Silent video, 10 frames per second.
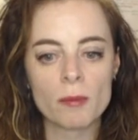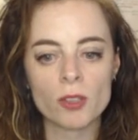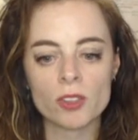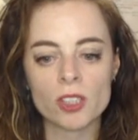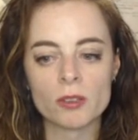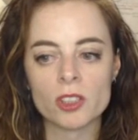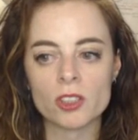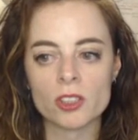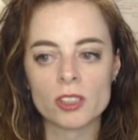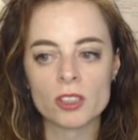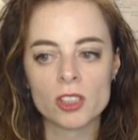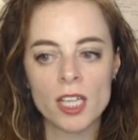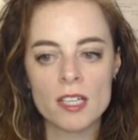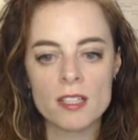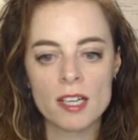what I'm going to do is just
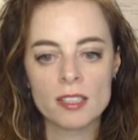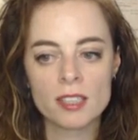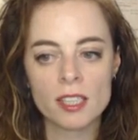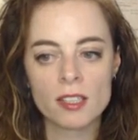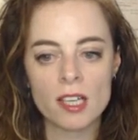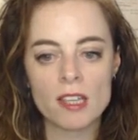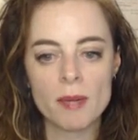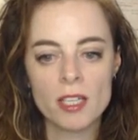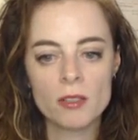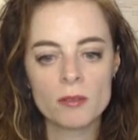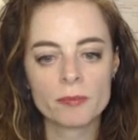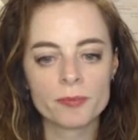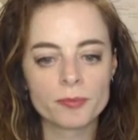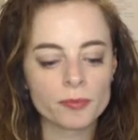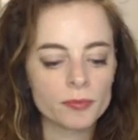change that here in the menu
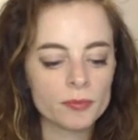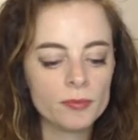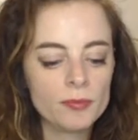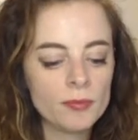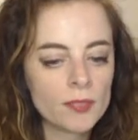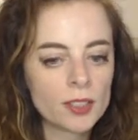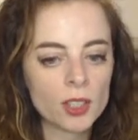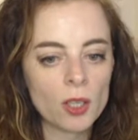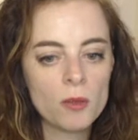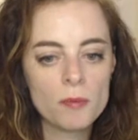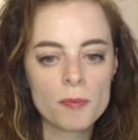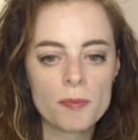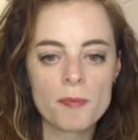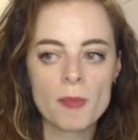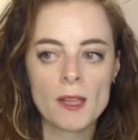to home,
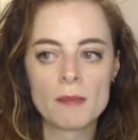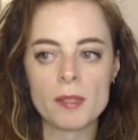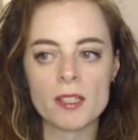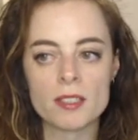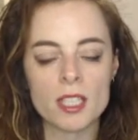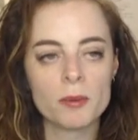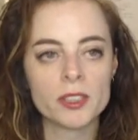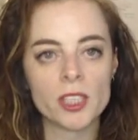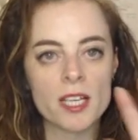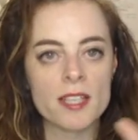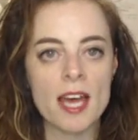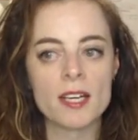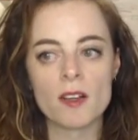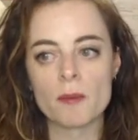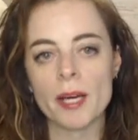because I don't want to change the
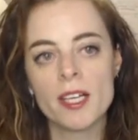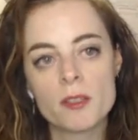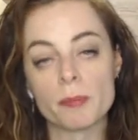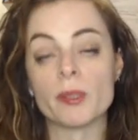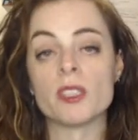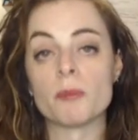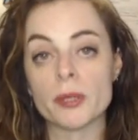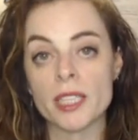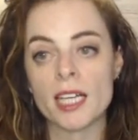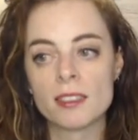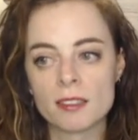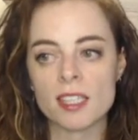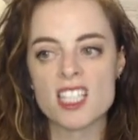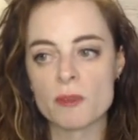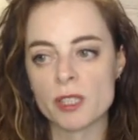heading on the page, because
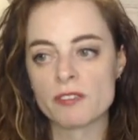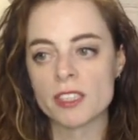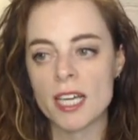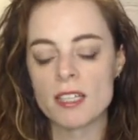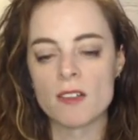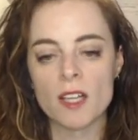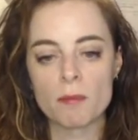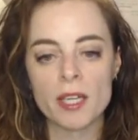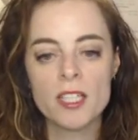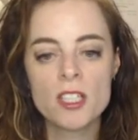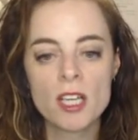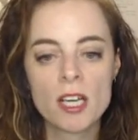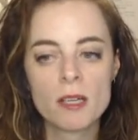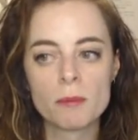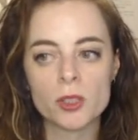pretend that's the perfect heading on that page.
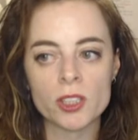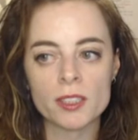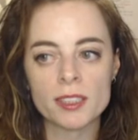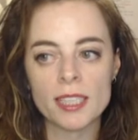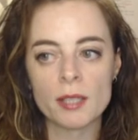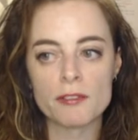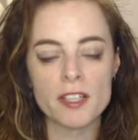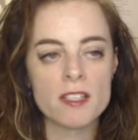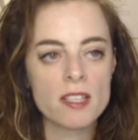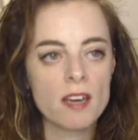But you can see how if I